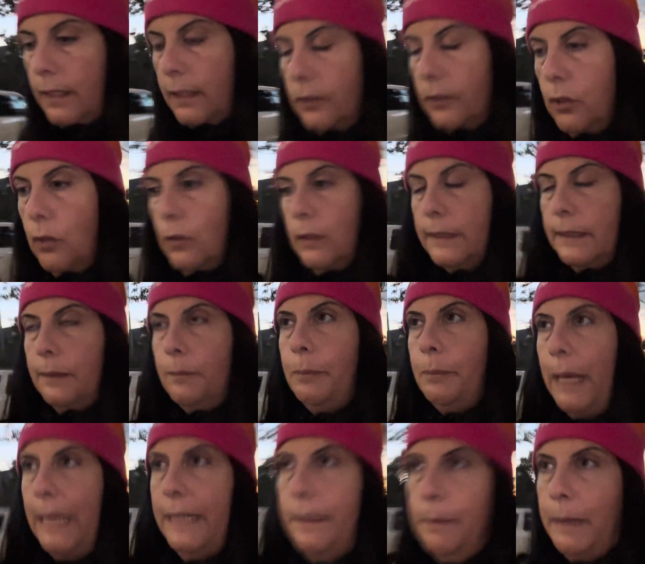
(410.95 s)
as long as I'm
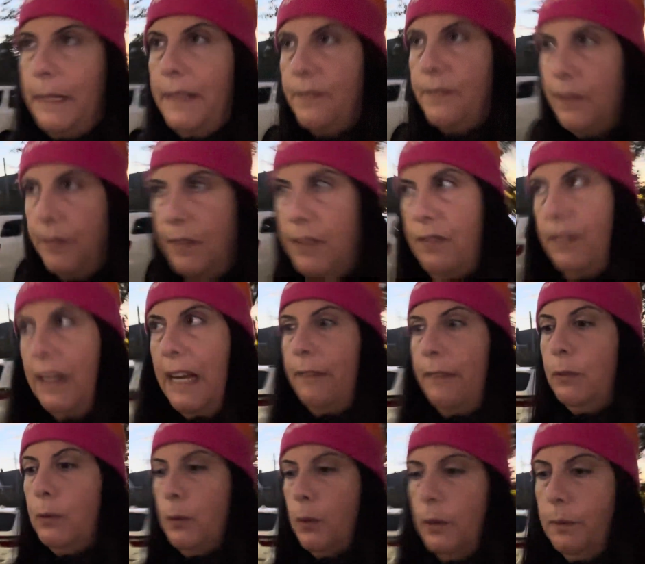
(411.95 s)
by the 55
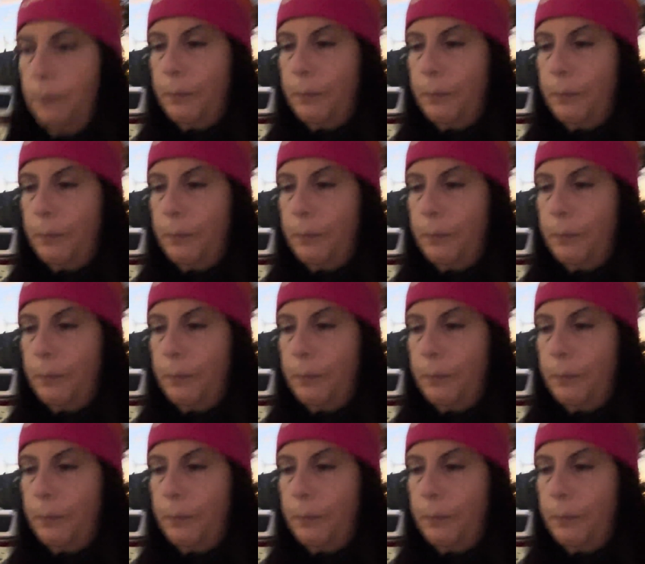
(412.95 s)
rule.